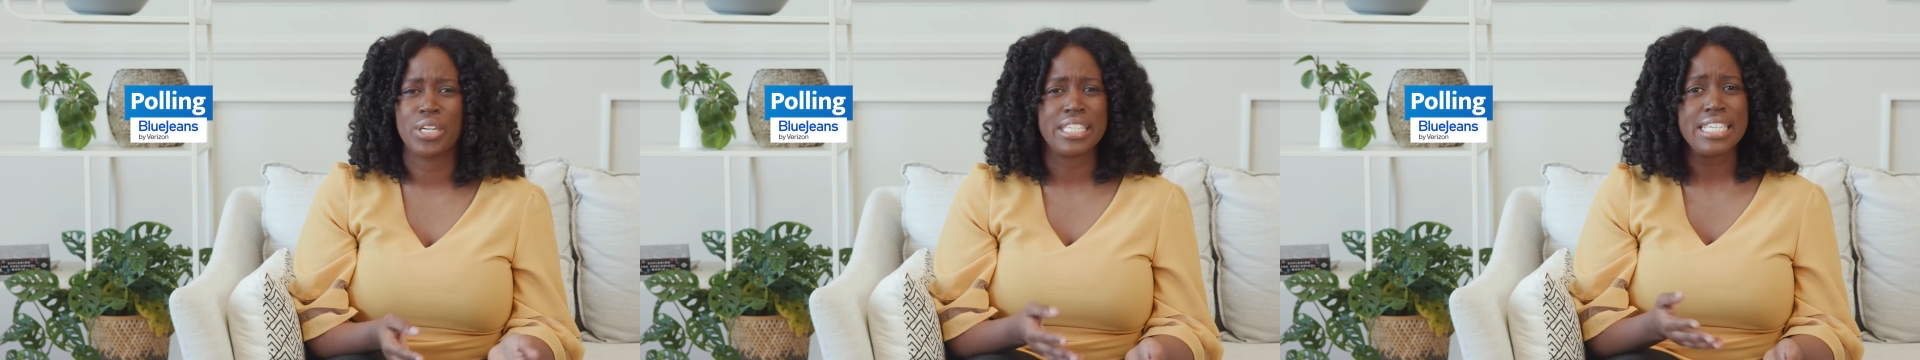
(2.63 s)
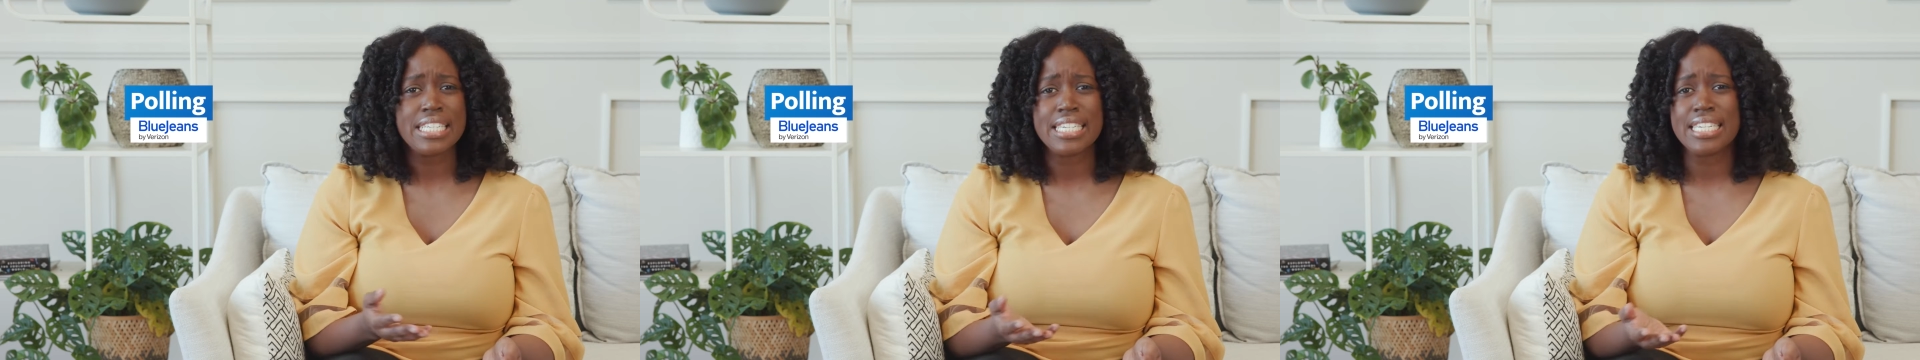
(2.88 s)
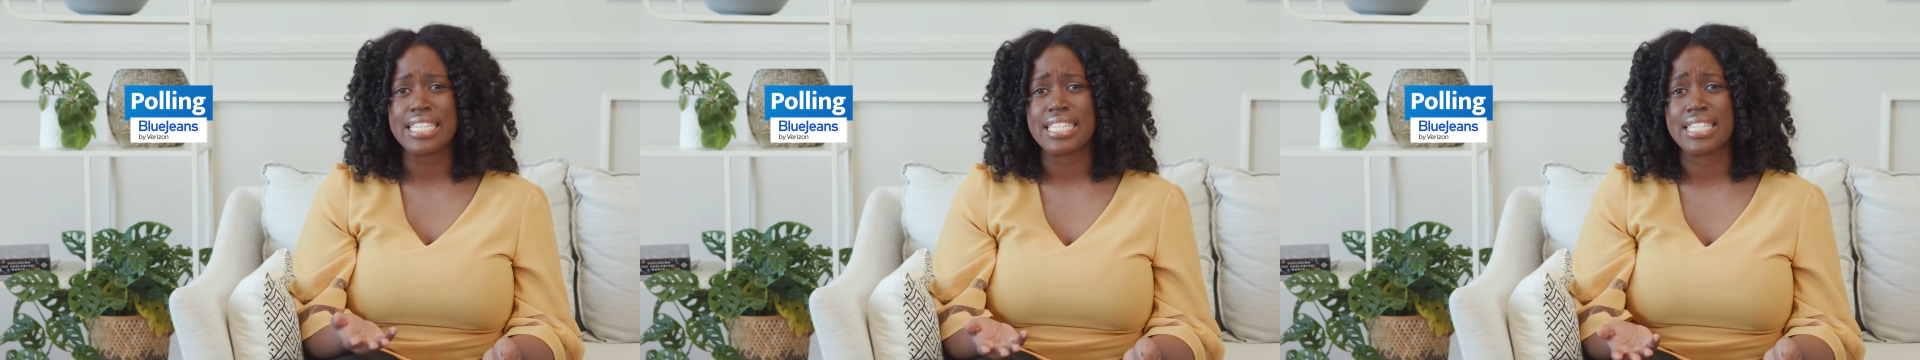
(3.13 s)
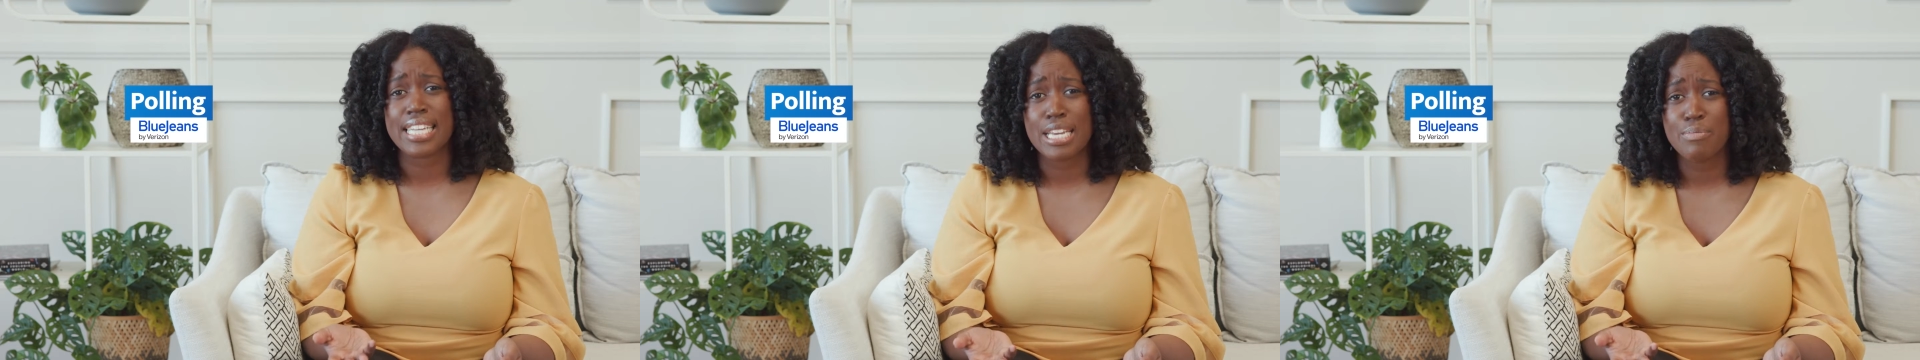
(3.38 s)
or listening to
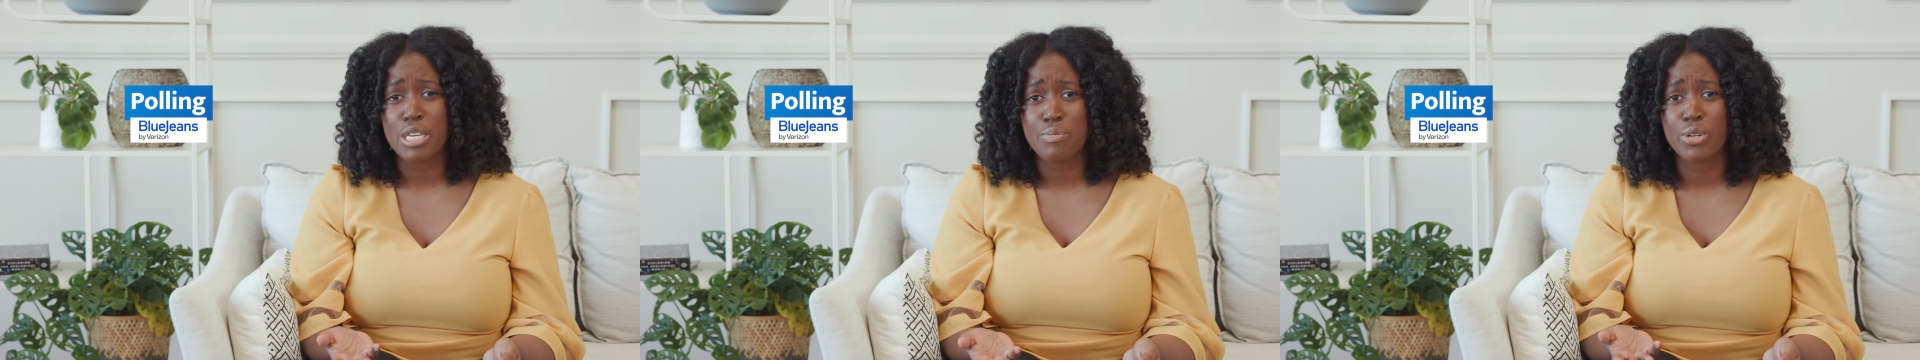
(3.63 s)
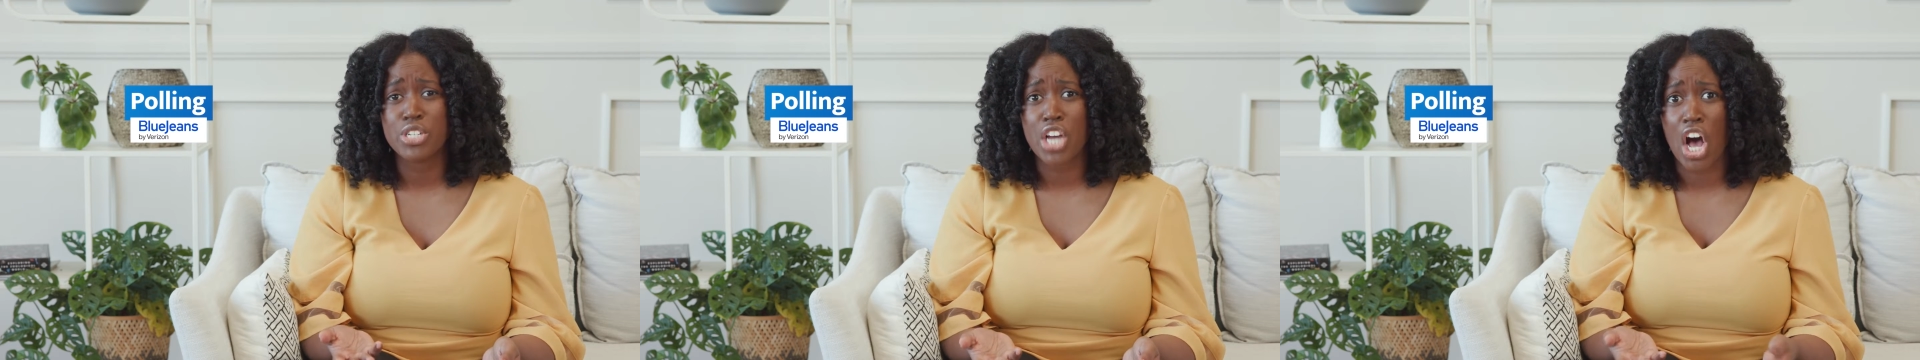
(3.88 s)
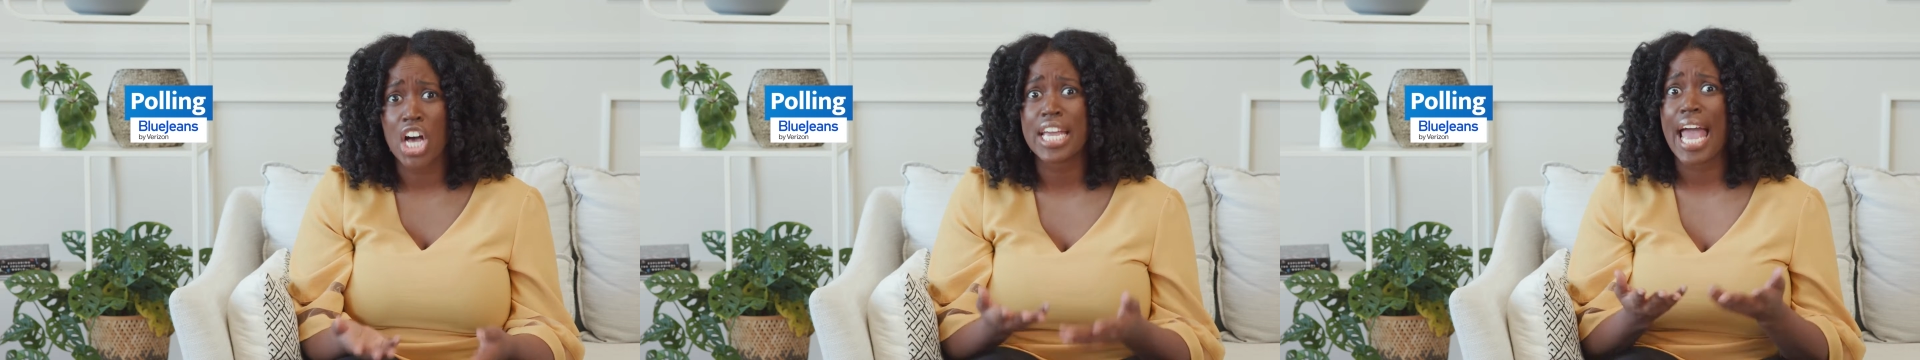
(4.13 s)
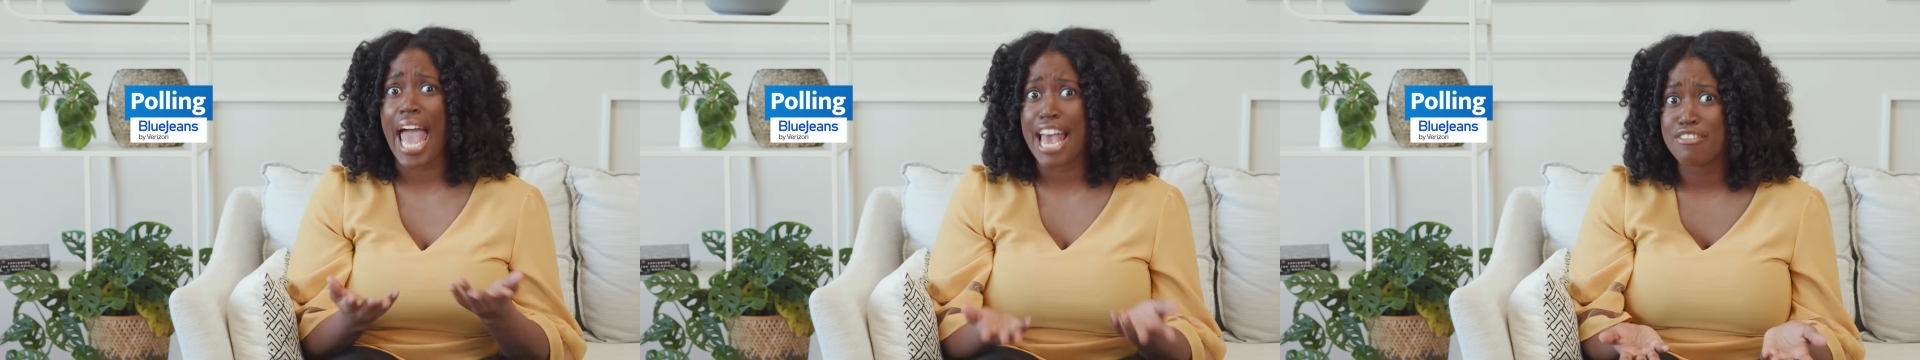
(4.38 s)
the same people
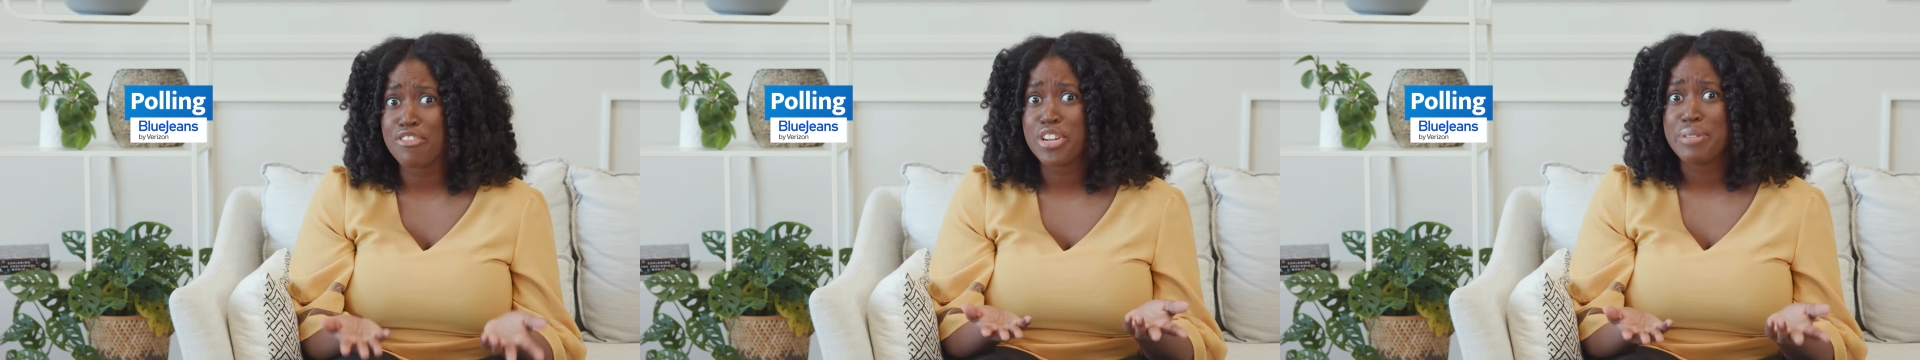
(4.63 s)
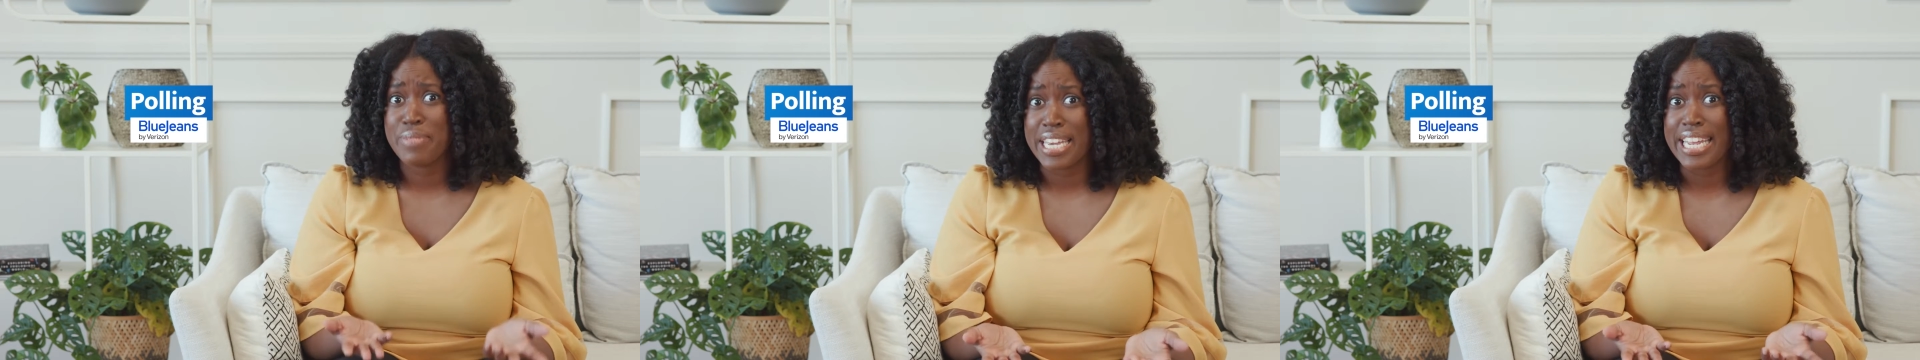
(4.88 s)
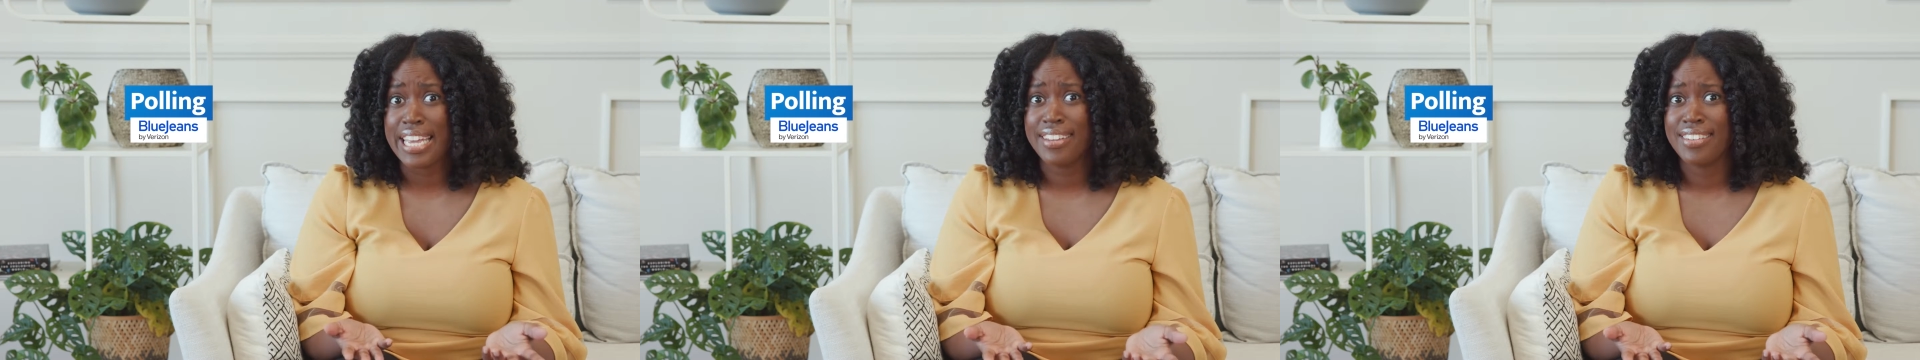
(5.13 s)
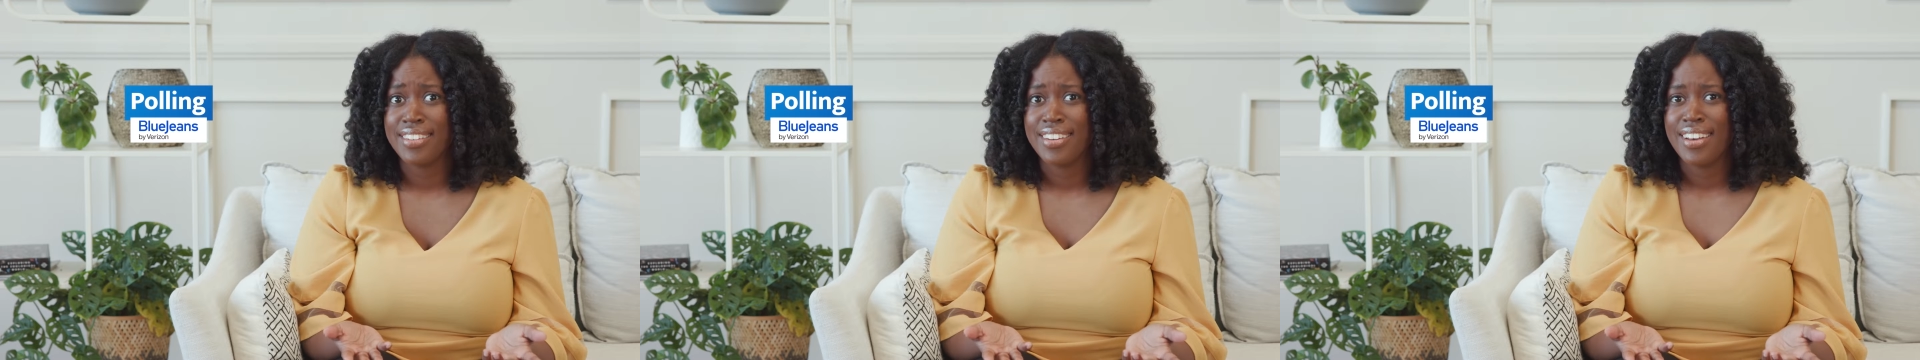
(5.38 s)
talk every meeting?